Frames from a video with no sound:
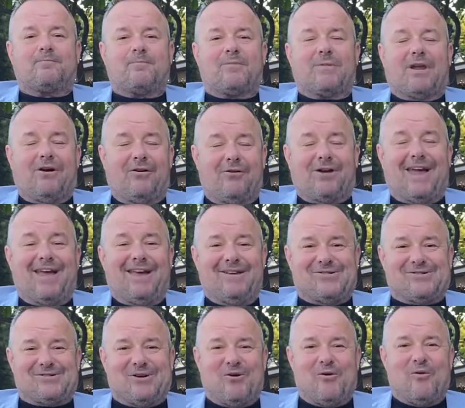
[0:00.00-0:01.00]
Okay,
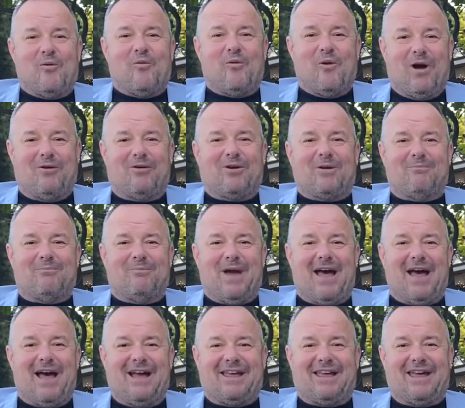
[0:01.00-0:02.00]
so welcome
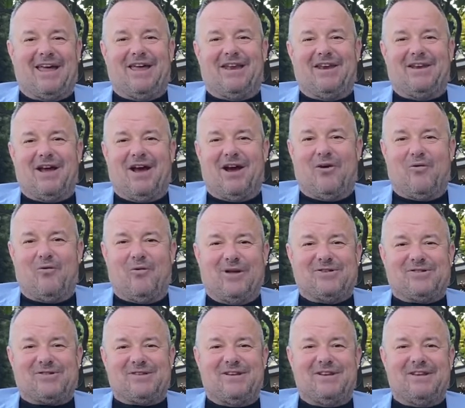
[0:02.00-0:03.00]
back, and
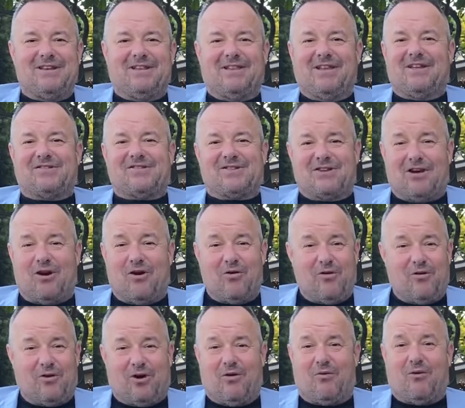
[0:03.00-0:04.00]
Winston, let's
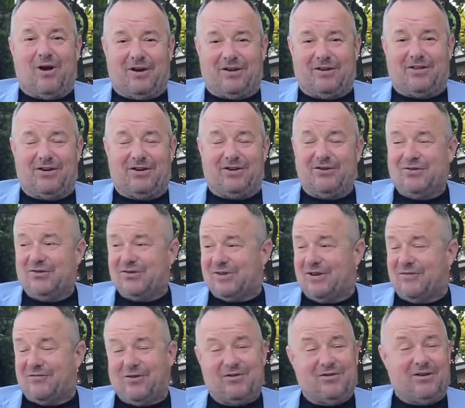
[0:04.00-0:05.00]
go on to the news.
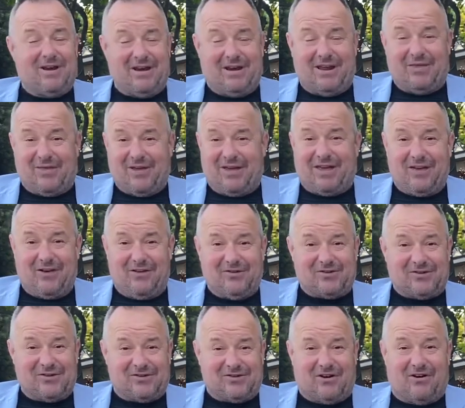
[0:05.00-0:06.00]
And if you need anything
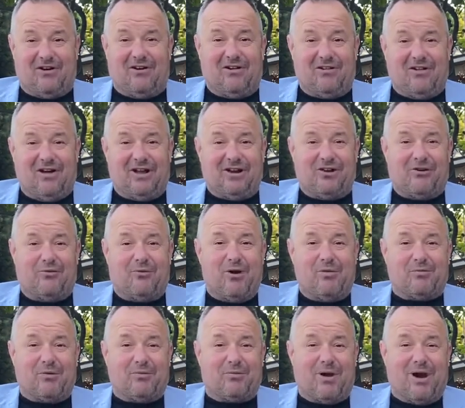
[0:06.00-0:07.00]
else, it's all on
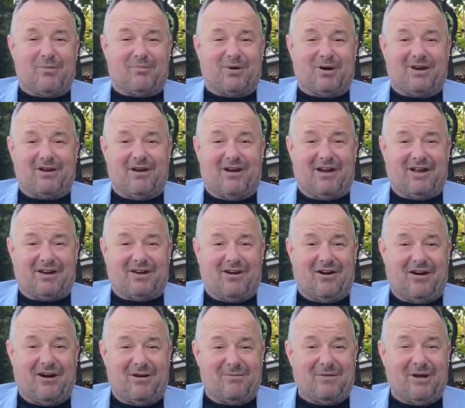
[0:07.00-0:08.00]

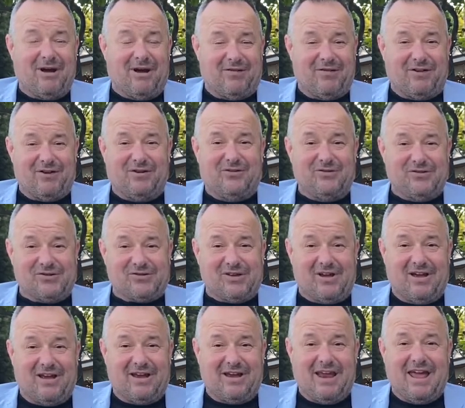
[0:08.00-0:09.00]
EuropaProperty.com on the news
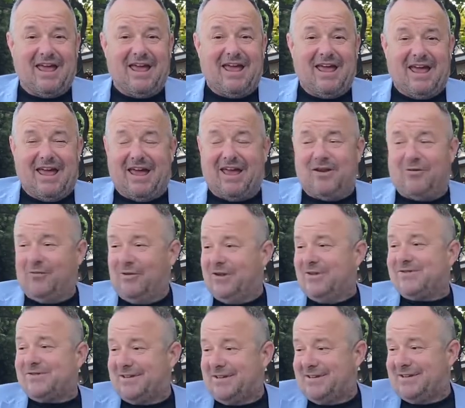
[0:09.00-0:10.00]
side. And
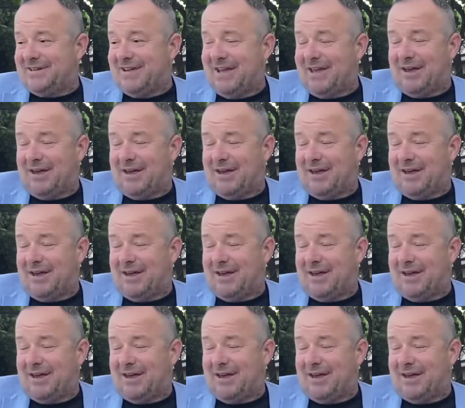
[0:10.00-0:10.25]
Winston, take it